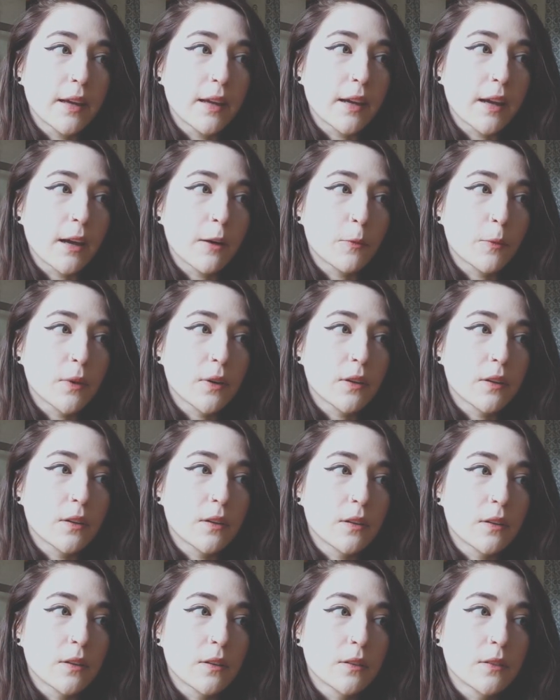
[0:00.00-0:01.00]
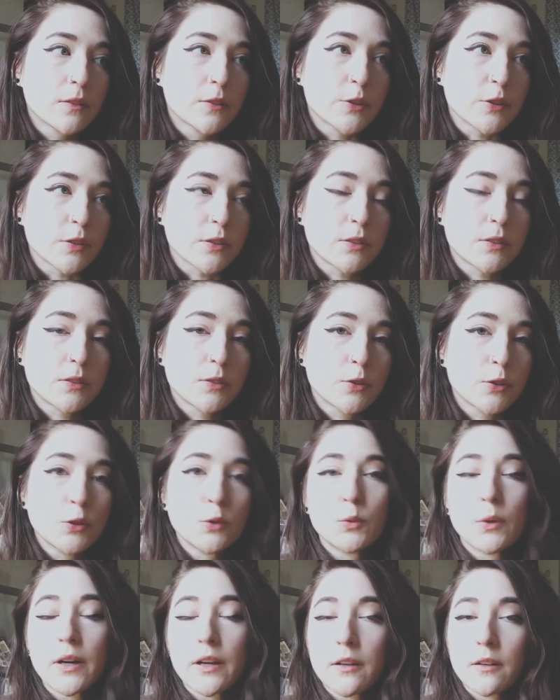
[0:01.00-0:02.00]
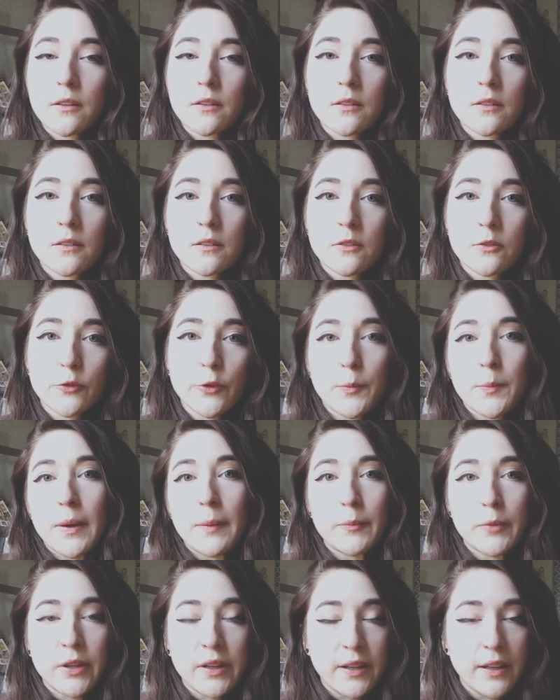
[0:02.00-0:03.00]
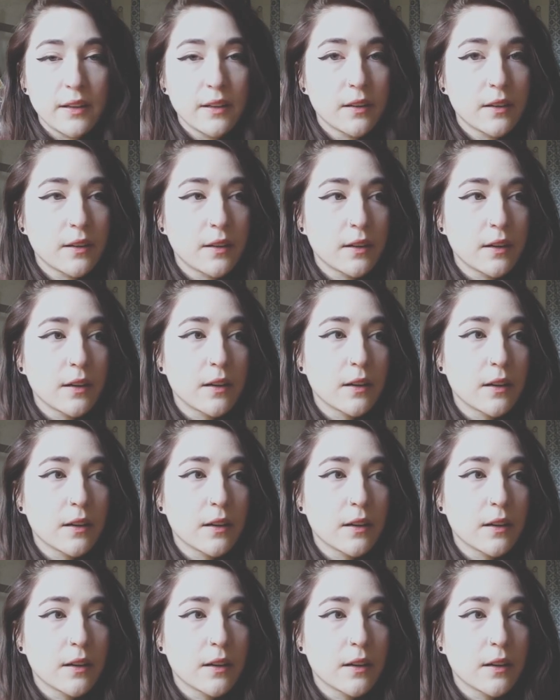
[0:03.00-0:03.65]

then I will just do one from memory,